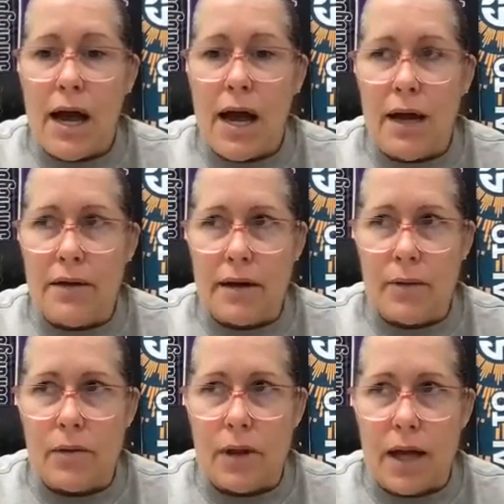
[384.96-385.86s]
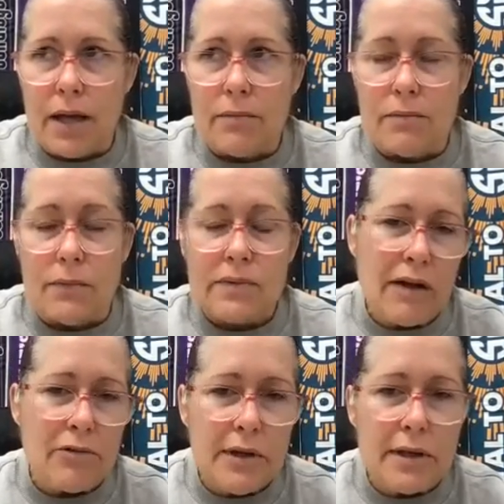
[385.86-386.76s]
And they were like, well,
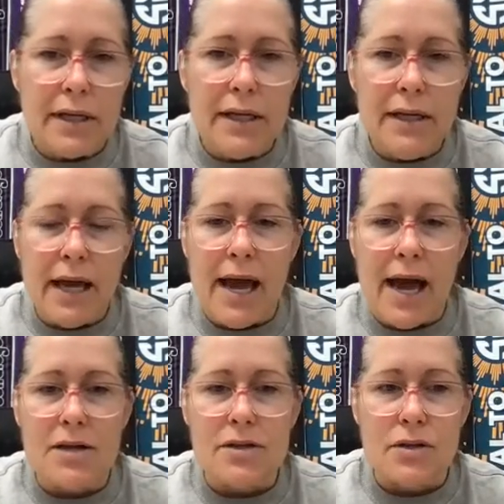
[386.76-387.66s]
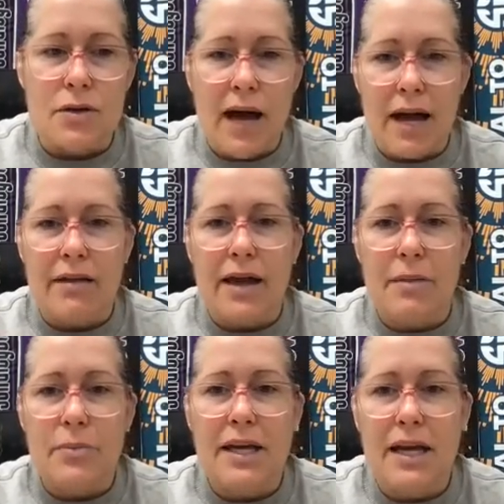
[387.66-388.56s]
not really. And so out of
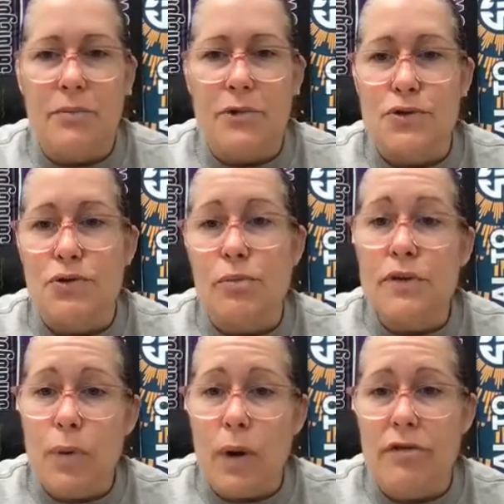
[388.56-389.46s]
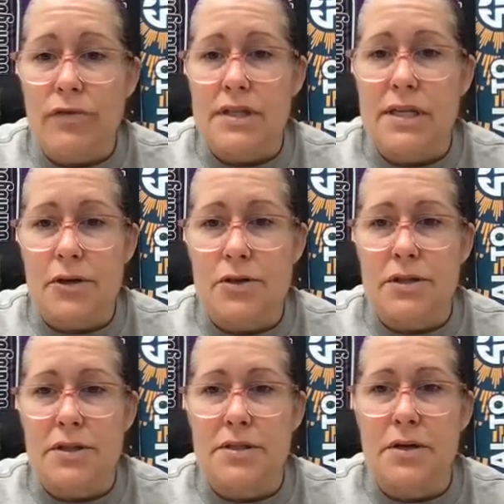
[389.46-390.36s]
that there's a group of 12 of us
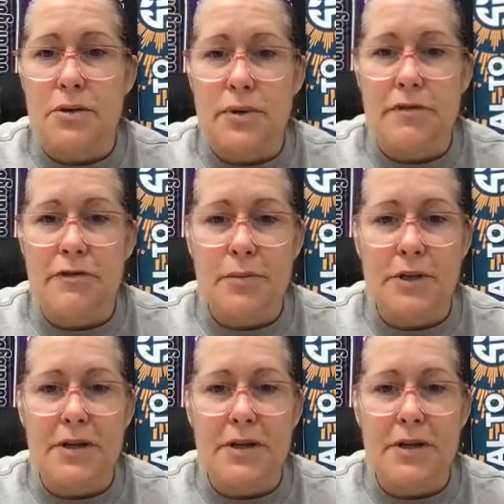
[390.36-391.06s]
actually. So we formed an